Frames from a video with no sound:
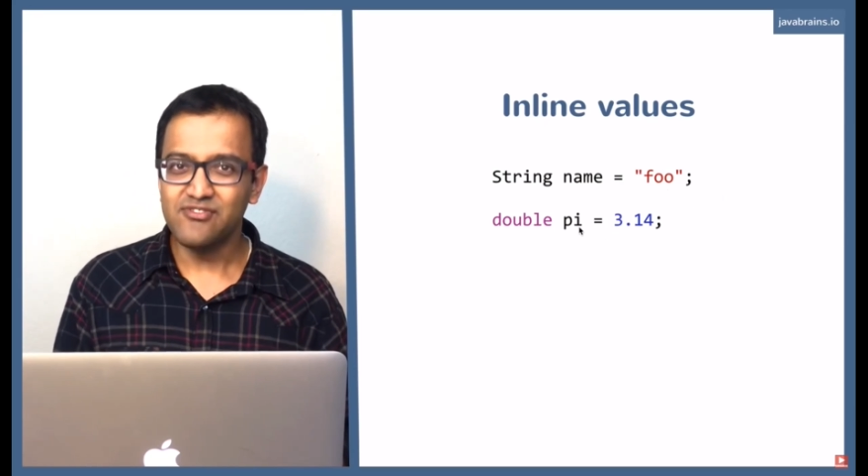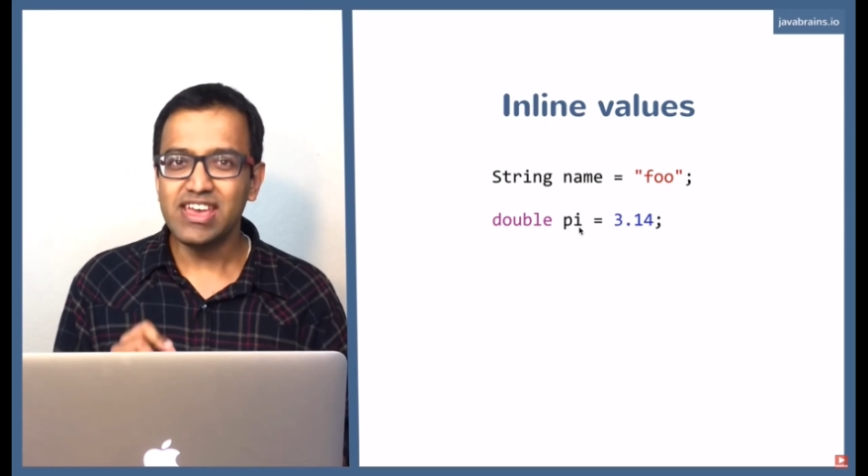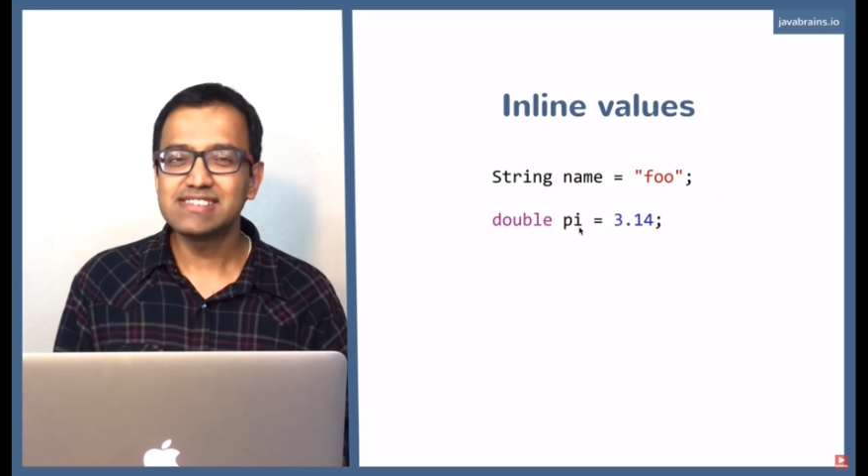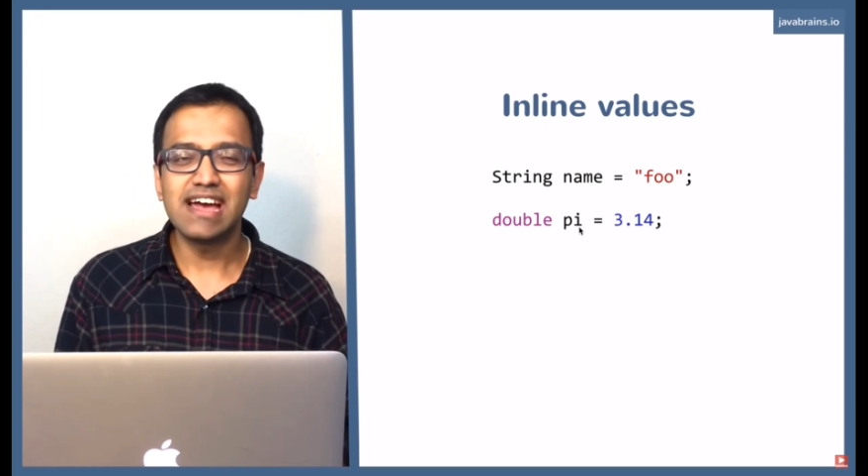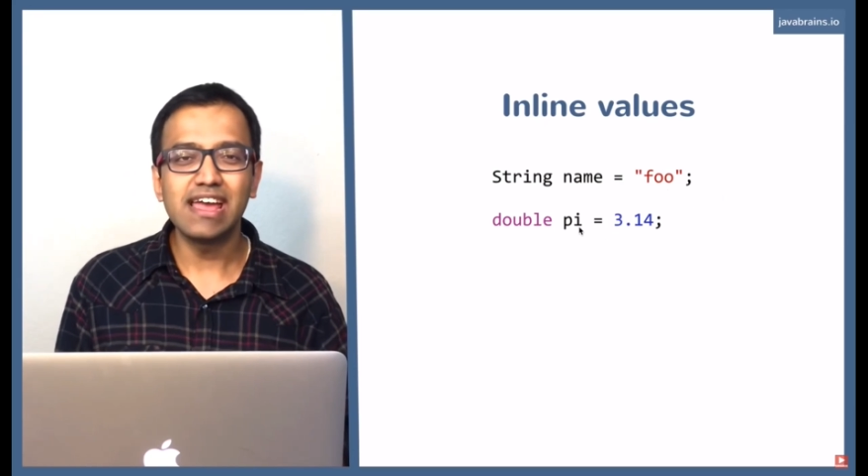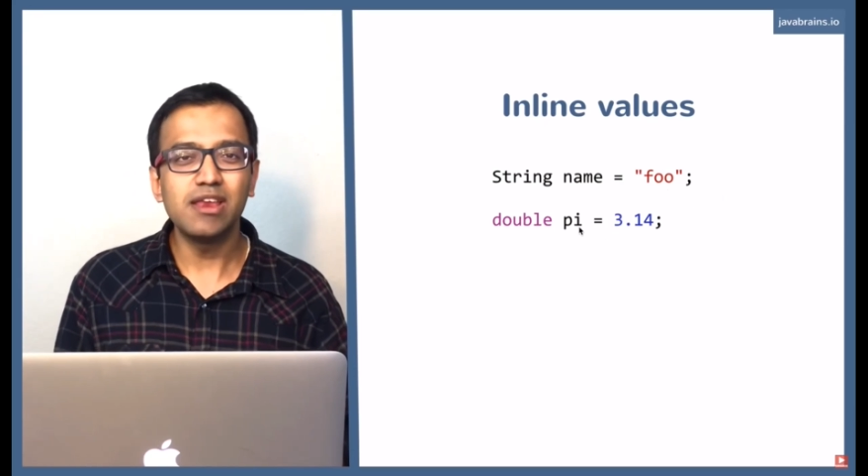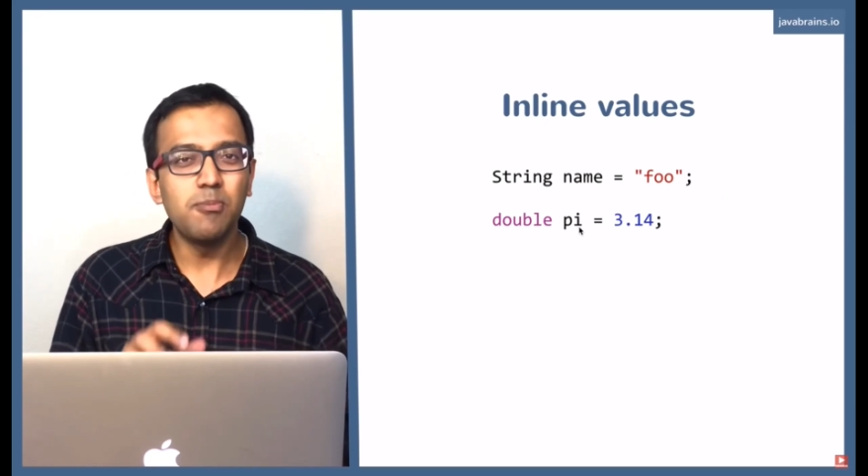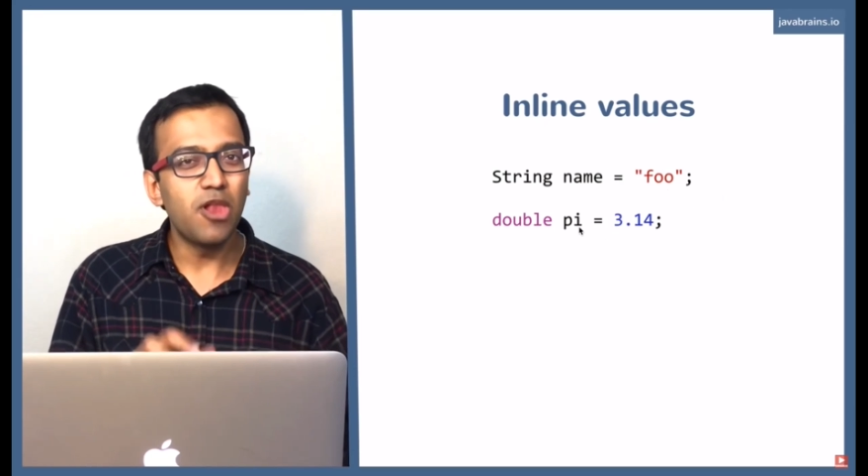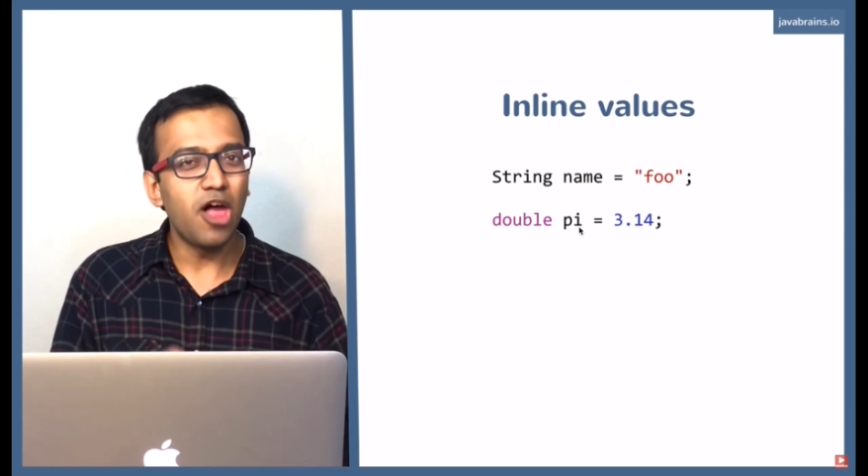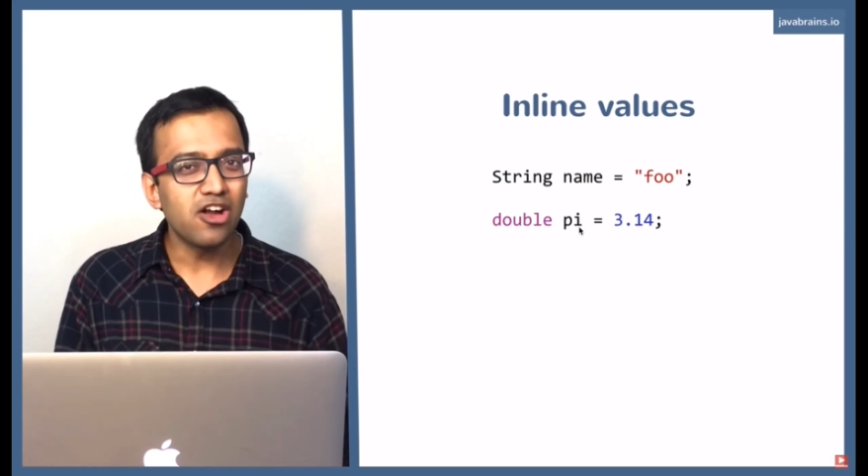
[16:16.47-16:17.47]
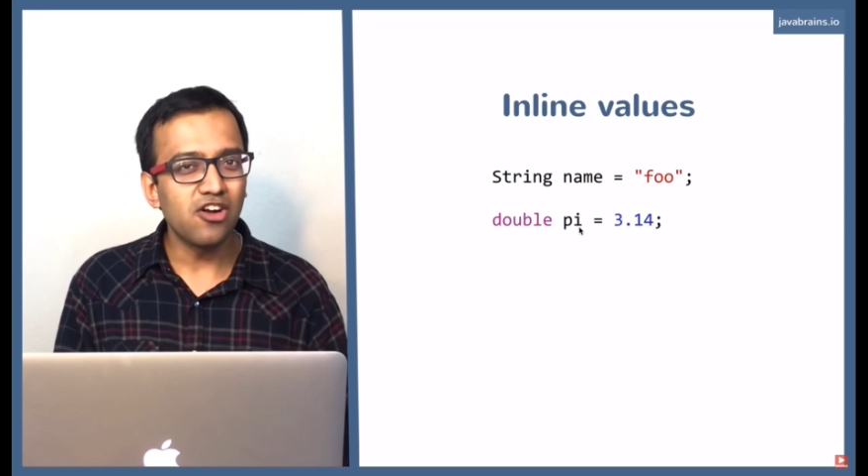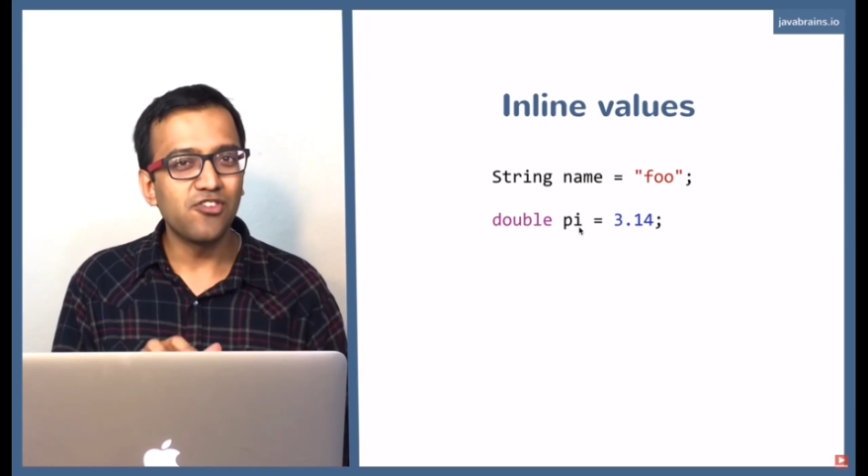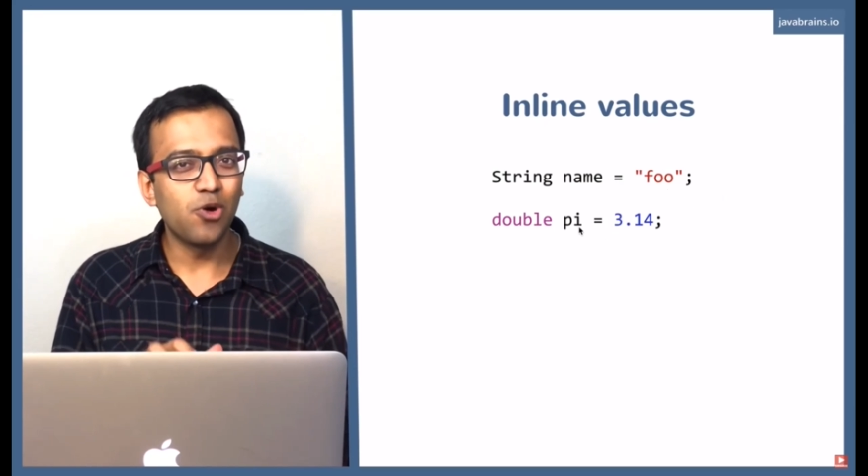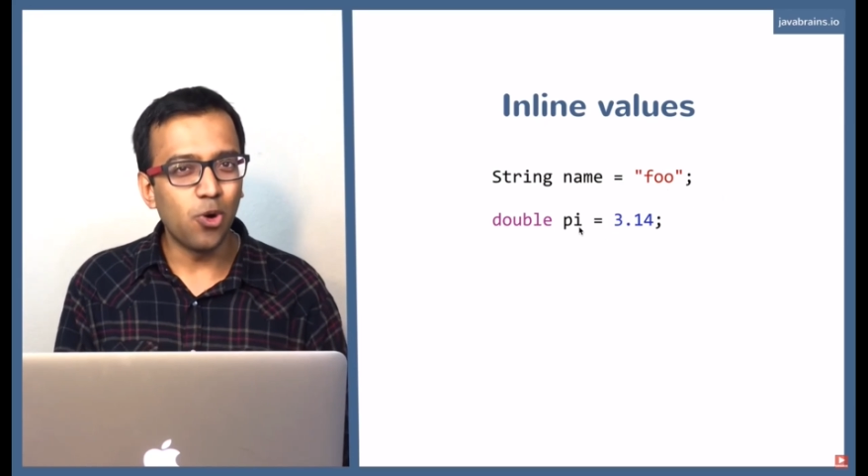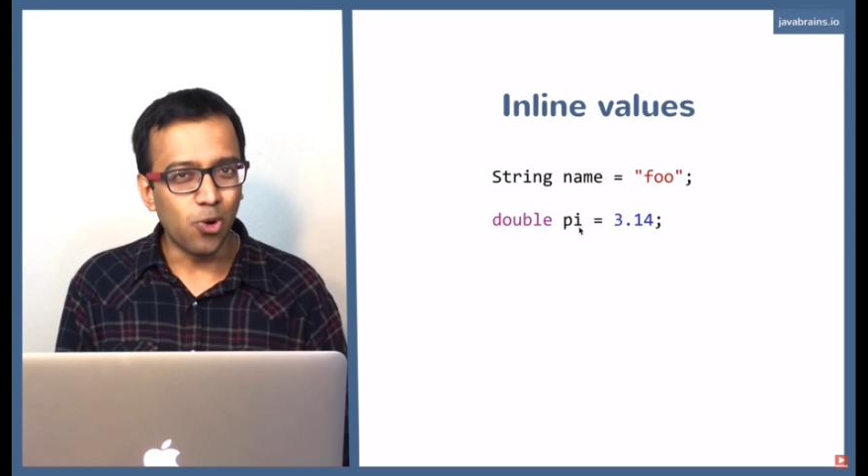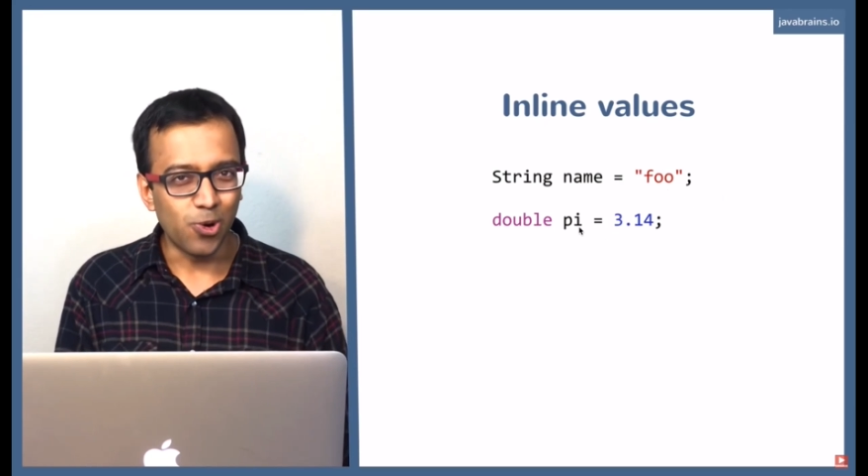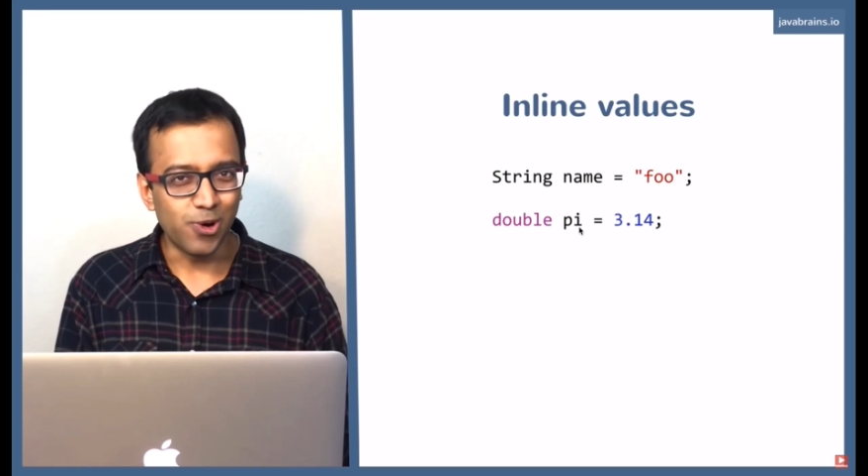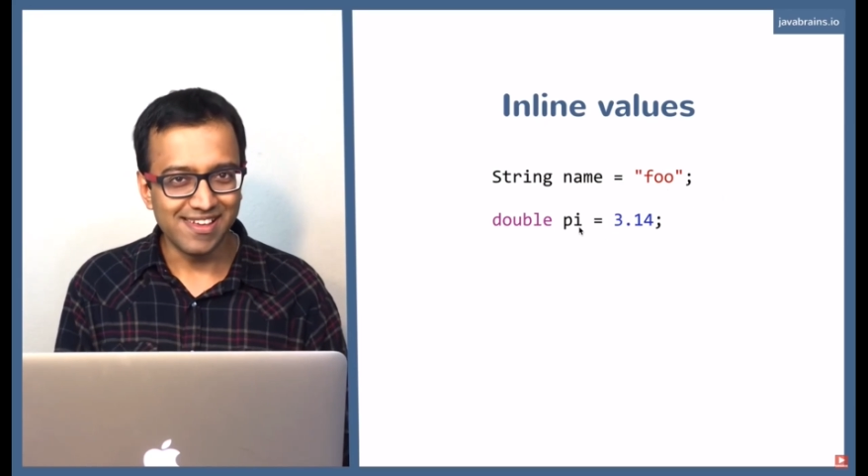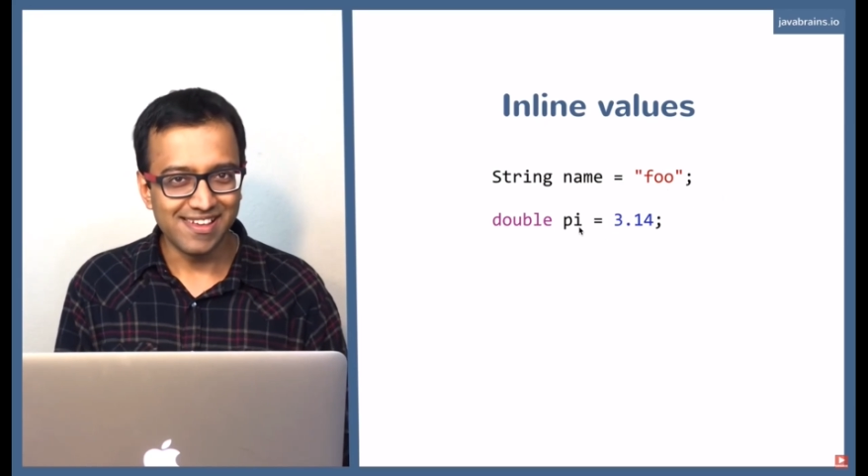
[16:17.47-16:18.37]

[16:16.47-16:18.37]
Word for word: we assign a block of code